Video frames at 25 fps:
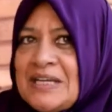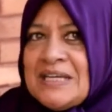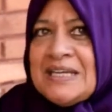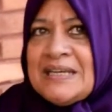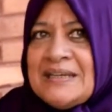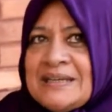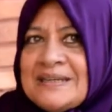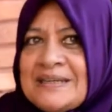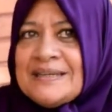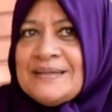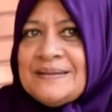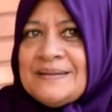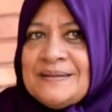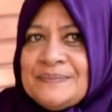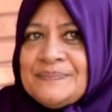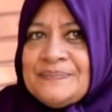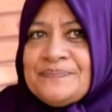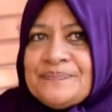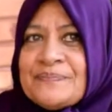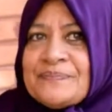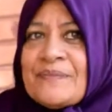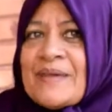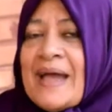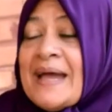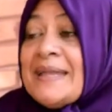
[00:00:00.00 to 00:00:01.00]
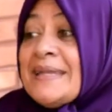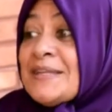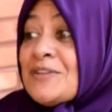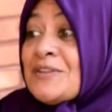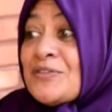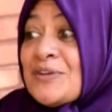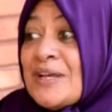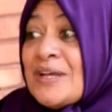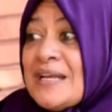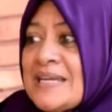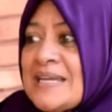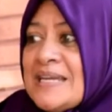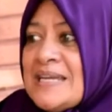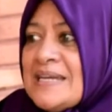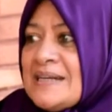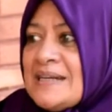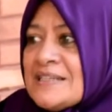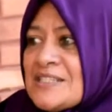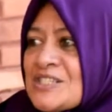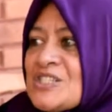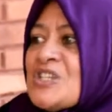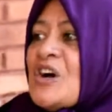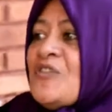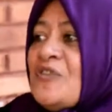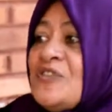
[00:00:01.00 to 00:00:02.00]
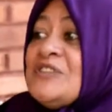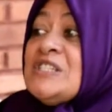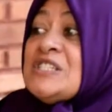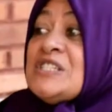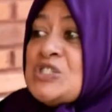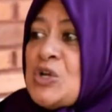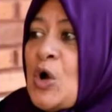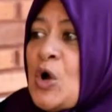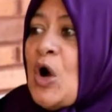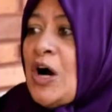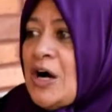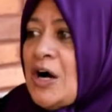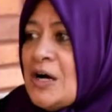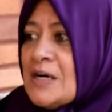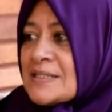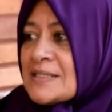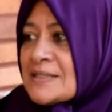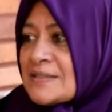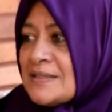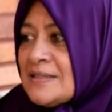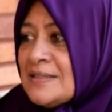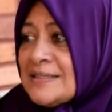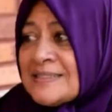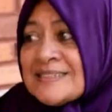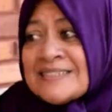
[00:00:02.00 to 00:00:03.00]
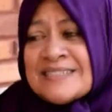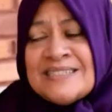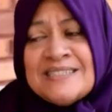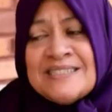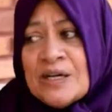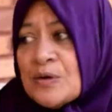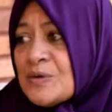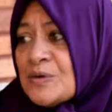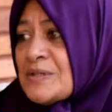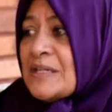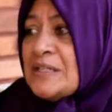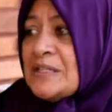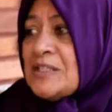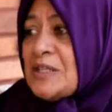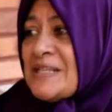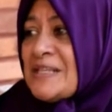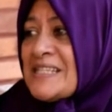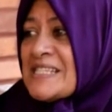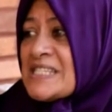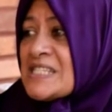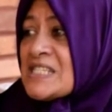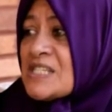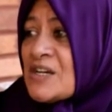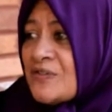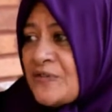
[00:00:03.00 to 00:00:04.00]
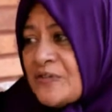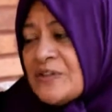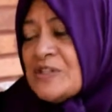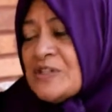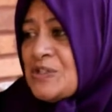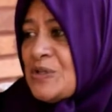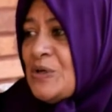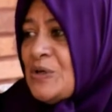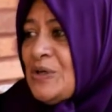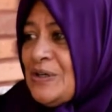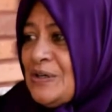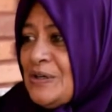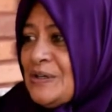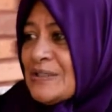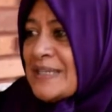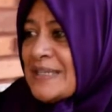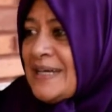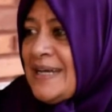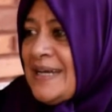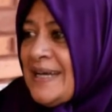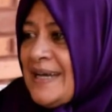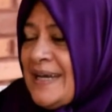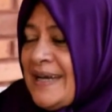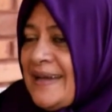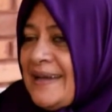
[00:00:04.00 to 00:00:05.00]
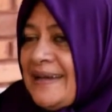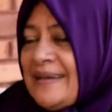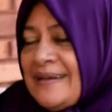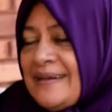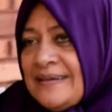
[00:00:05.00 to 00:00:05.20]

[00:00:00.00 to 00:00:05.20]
and it really softens your heart. No doubt, it softens your heart.